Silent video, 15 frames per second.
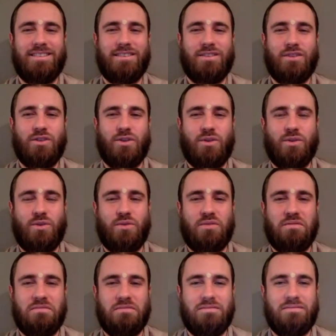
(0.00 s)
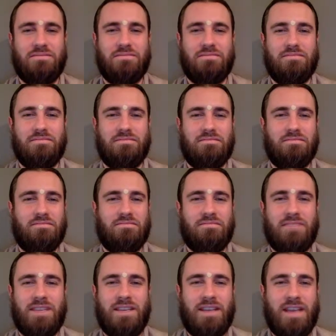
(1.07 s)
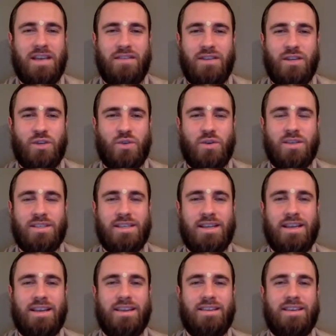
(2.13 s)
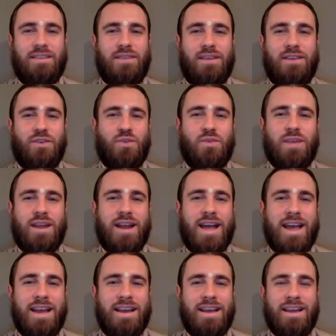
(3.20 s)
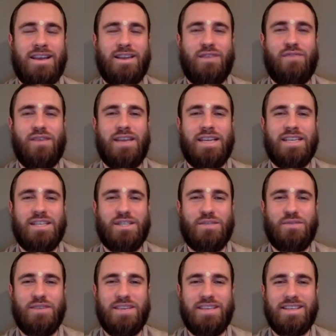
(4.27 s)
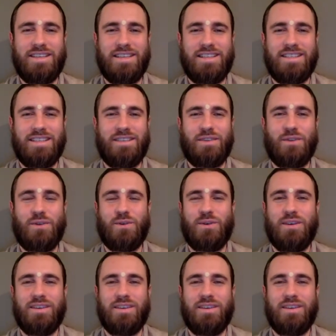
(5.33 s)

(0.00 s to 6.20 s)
So they didn't have any choice. They went to Narayana and they fell at his feet and they said, you know,